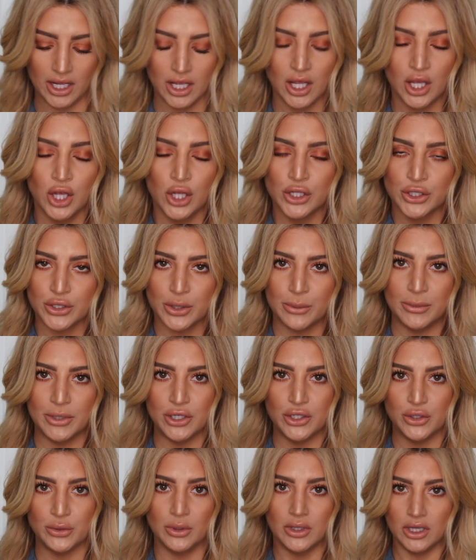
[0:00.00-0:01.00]
So I'm
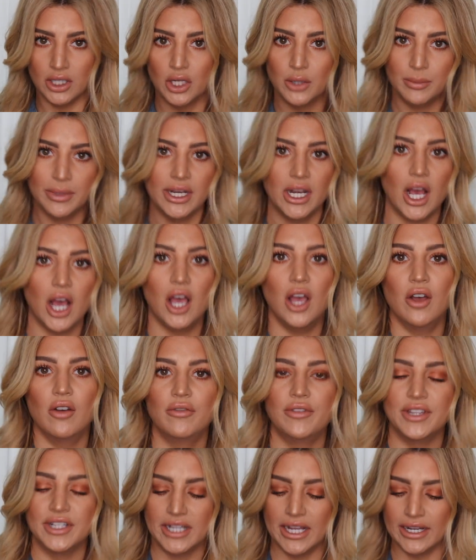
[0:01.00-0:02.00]
going to do a little bit
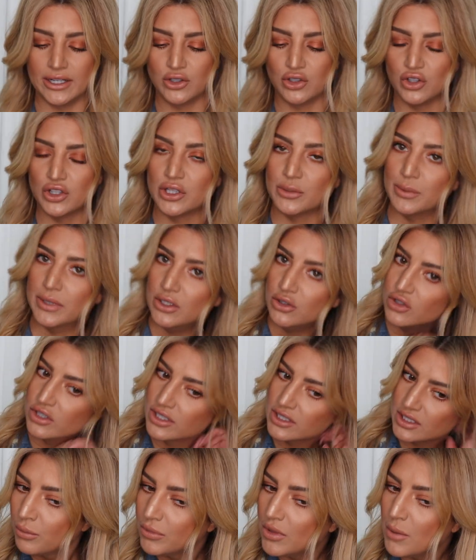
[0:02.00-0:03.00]
of the texture spray
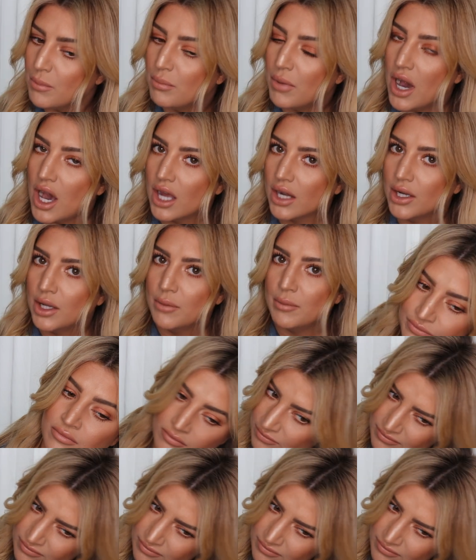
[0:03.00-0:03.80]
just at the bottom,